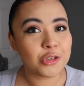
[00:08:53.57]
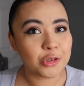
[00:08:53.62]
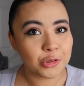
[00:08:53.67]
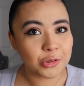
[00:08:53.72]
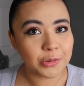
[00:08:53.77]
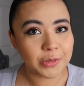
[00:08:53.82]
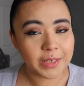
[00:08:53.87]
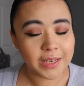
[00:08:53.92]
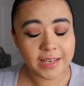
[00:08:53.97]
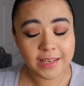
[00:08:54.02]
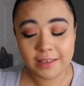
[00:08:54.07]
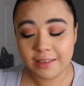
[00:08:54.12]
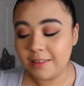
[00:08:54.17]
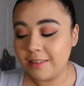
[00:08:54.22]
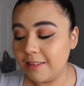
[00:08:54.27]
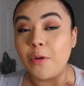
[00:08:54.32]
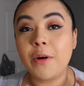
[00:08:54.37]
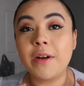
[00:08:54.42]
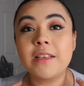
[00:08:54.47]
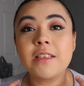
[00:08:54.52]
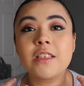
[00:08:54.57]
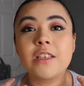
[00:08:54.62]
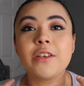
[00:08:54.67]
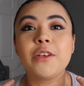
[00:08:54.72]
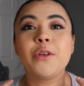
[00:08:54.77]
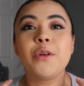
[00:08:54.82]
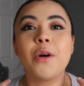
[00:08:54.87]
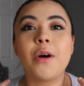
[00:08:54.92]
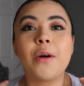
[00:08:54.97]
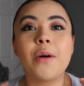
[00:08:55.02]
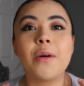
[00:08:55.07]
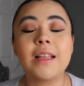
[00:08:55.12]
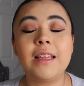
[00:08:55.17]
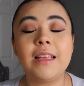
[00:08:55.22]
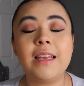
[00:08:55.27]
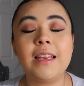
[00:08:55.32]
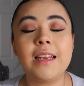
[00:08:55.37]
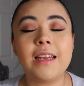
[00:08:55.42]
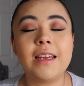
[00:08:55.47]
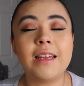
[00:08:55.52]
jewelry, I'm going to
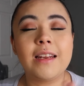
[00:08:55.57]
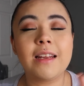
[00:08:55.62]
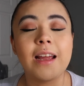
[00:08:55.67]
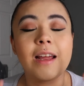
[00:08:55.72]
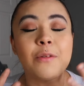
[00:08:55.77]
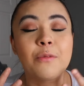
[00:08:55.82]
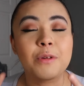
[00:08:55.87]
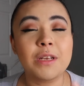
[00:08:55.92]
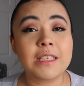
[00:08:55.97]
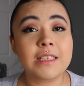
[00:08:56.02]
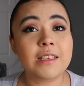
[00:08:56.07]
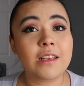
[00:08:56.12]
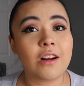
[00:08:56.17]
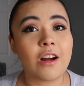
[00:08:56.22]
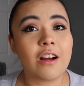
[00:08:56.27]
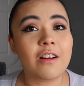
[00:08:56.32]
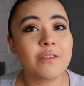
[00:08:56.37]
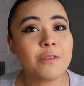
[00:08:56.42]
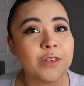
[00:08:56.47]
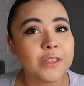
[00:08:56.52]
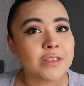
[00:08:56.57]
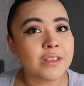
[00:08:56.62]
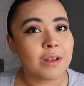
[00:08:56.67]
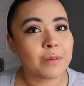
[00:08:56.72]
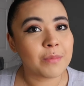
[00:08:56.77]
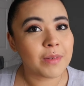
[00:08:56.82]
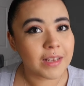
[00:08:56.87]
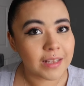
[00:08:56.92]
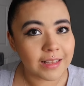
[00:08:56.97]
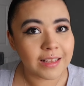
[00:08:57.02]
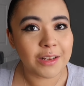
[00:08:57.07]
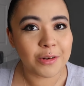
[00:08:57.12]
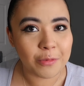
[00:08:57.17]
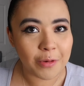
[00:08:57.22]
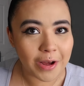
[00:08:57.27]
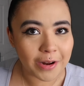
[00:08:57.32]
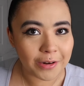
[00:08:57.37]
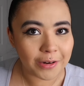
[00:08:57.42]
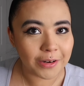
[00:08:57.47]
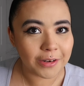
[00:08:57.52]
clean it and rinse it off with some clean
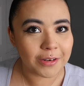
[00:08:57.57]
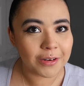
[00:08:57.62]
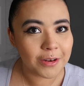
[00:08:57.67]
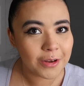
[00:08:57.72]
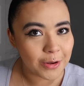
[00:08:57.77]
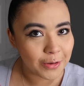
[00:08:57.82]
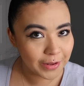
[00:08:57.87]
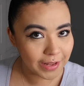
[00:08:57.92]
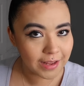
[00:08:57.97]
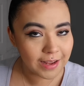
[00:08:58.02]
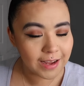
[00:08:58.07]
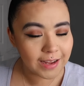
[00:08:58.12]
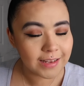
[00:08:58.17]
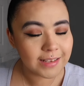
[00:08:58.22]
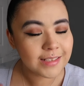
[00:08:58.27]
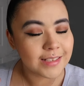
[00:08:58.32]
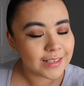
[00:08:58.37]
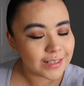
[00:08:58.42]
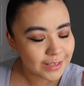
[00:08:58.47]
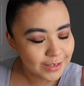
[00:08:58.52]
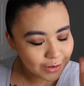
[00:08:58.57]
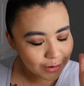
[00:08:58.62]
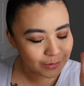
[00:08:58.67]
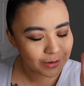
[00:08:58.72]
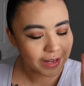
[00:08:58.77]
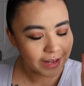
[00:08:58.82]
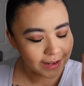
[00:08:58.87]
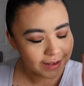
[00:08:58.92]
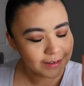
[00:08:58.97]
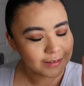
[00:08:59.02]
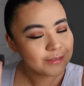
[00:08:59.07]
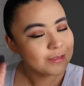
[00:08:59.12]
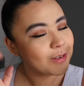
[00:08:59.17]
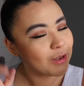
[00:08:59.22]
water. Okay guys? Okay?